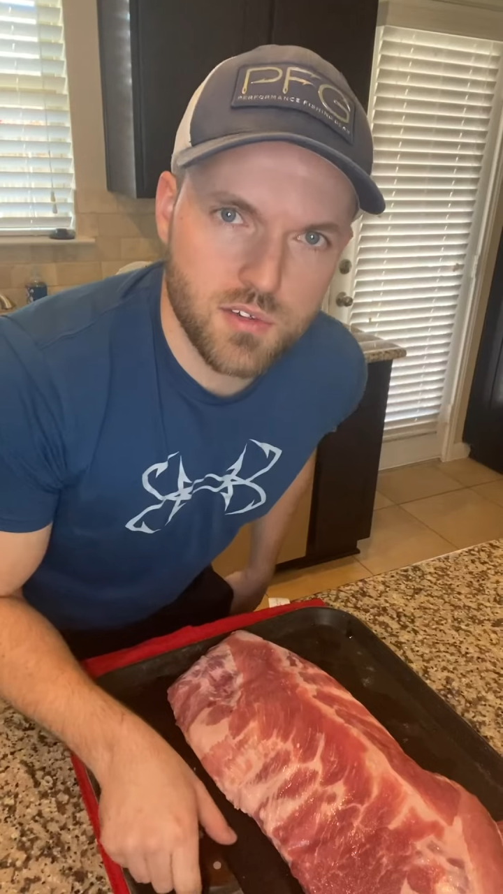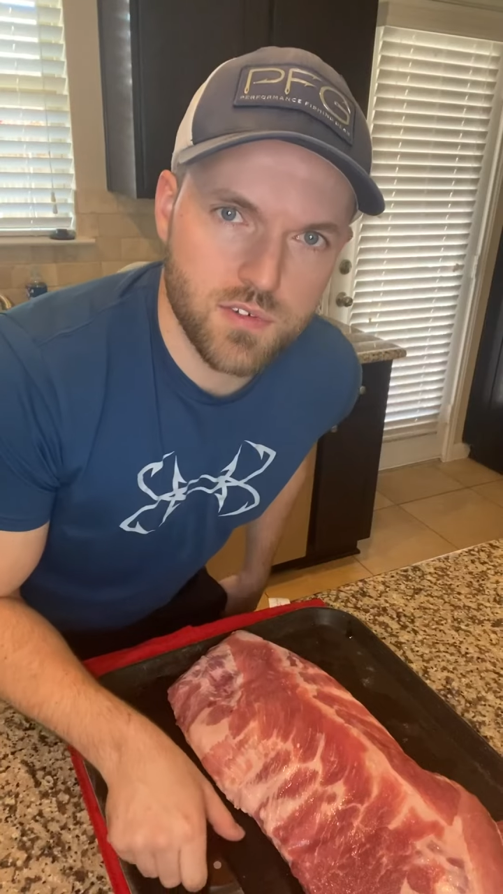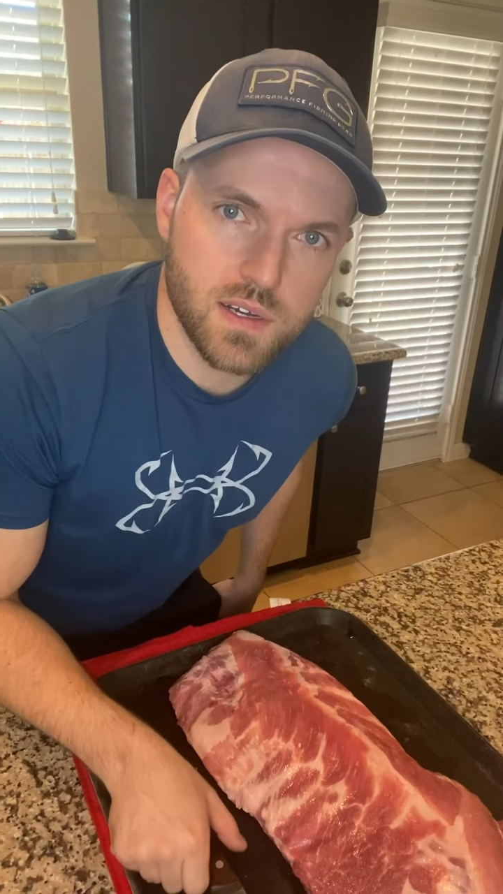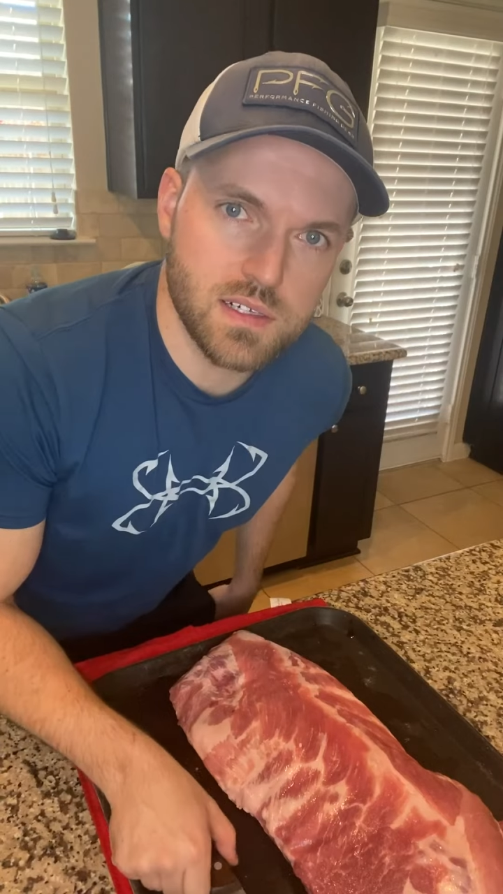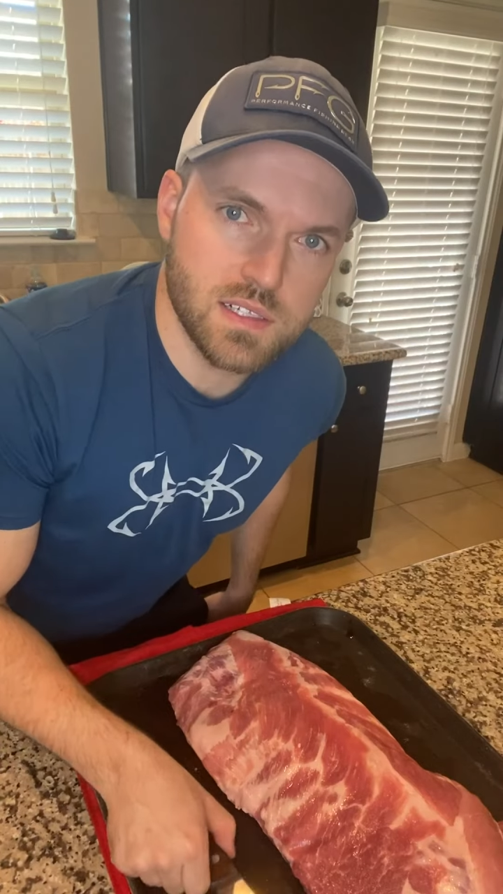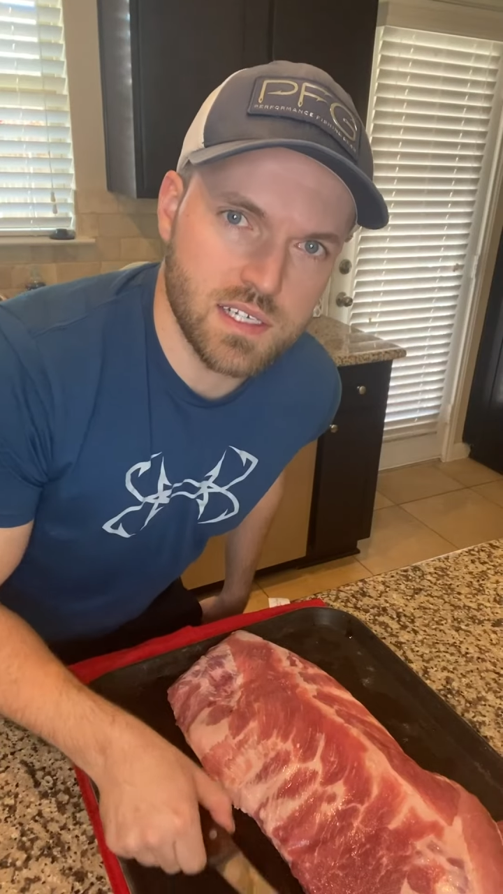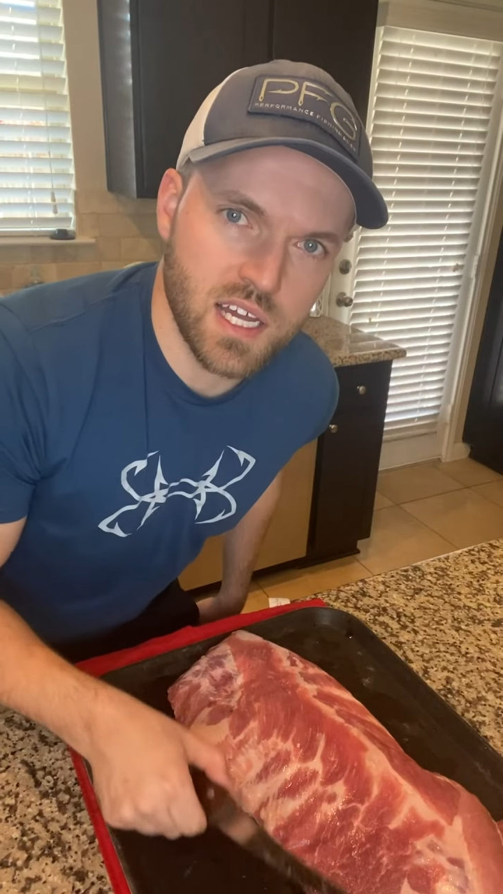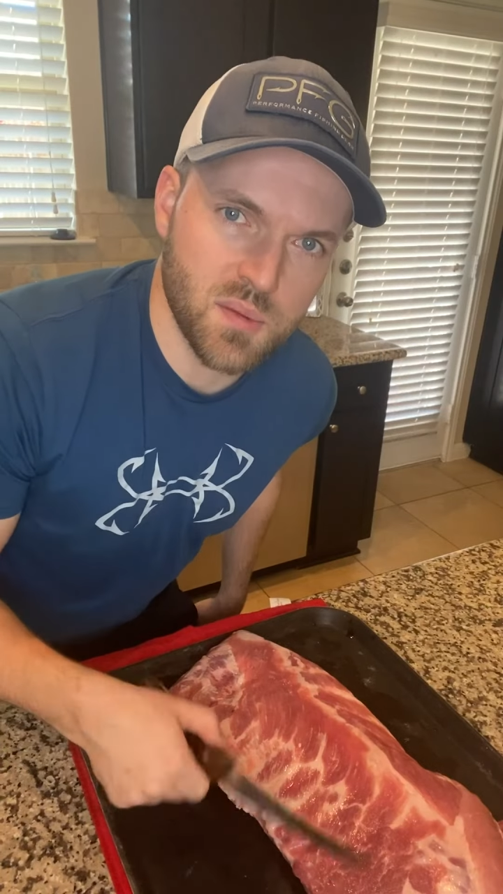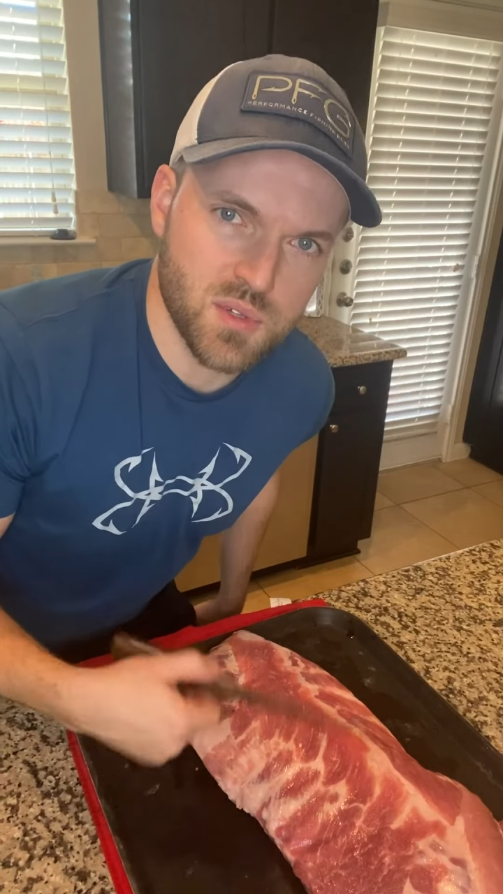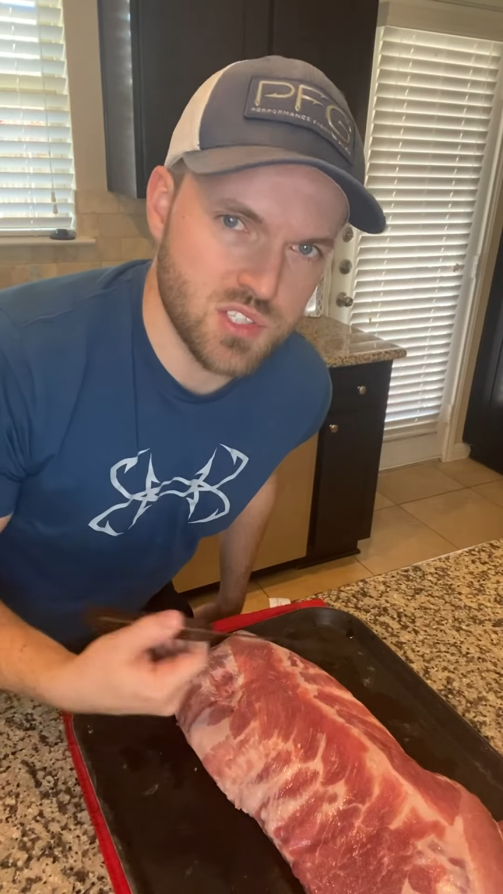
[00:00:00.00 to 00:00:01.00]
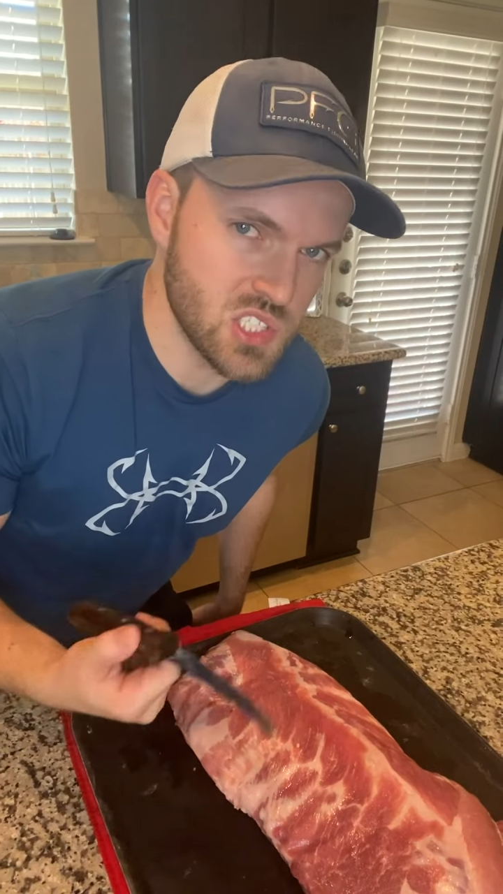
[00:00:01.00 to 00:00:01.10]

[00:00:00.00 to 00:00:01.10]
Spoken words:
fell, it happens.